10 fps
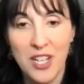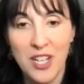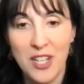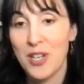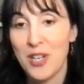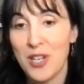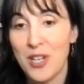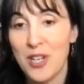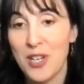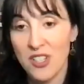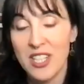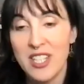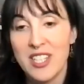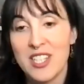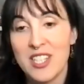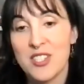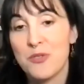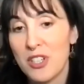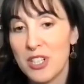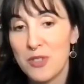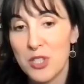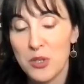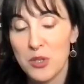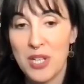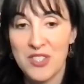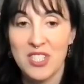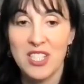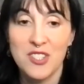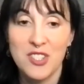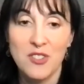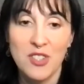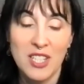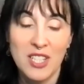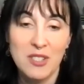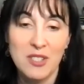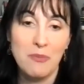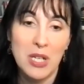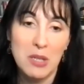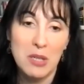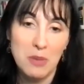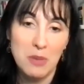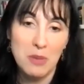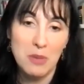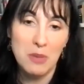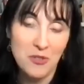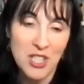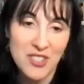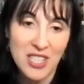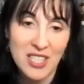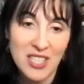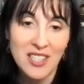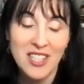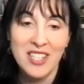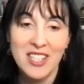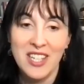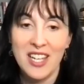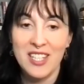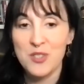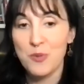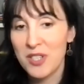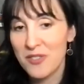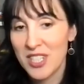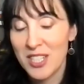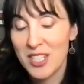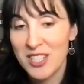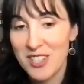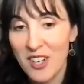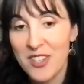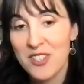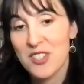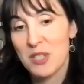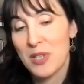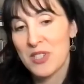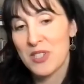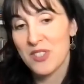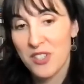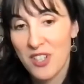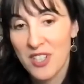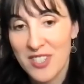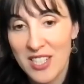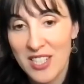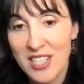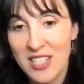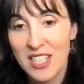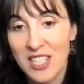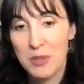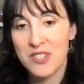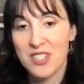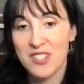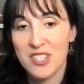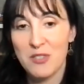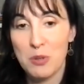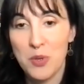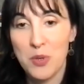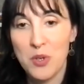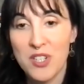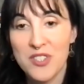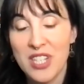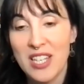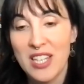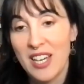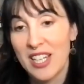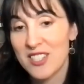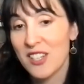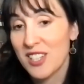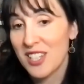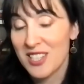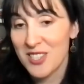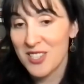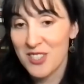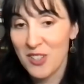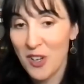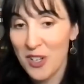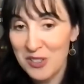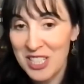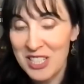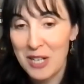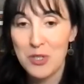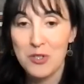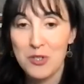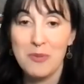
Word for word: threat at all. It's a very real present issue that many people are facing. And as one of the authors on the mental health content in the IPCC reports, I can tell you that this is not only in Labrador, but